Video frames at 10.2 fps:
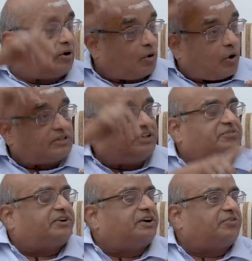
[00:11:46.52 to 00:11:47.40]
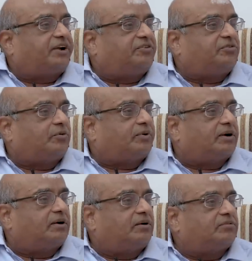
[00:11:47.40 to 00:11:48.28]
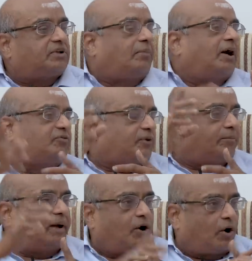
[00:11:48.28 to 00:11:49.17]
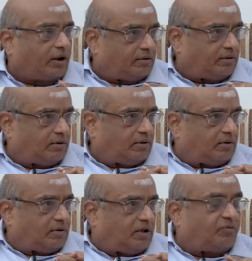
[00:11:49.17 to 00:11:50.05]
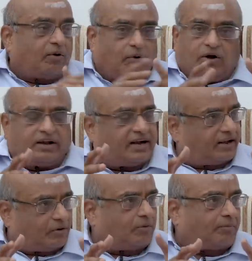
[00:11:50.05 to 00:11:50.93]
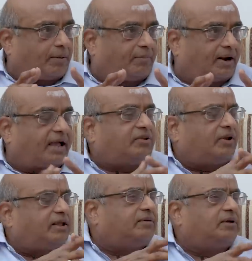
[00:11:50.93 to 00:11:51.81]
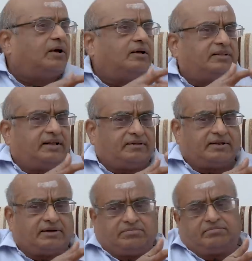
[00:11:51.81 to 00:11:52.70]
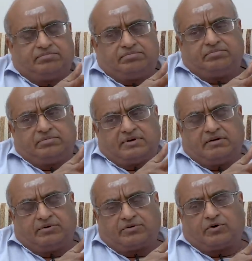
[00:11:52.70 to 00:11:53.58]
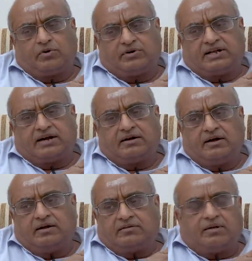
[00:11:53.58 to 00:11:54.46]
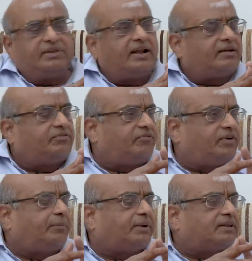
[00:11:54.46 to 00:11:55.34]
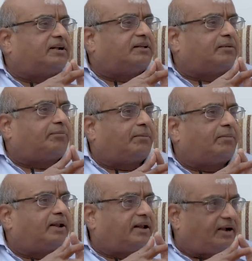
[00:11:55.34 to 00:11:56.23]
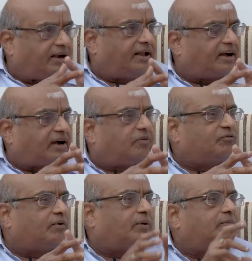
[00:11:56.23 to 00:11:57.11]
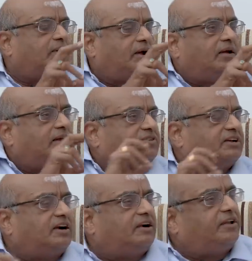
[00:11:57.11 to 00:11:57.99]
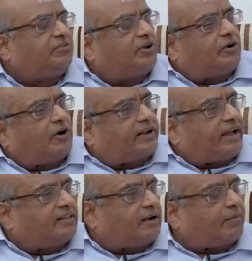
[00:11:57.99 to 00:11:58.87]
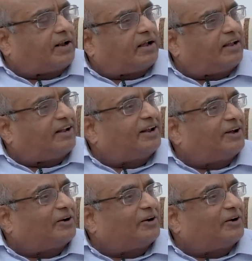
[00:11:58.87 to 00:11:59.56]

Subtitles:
northeastern states even. Some are from Bengal. If I want to get a good plumber, actually there is a, I was told that something like 50% of the plumber in India come from a single district called Kendrapara in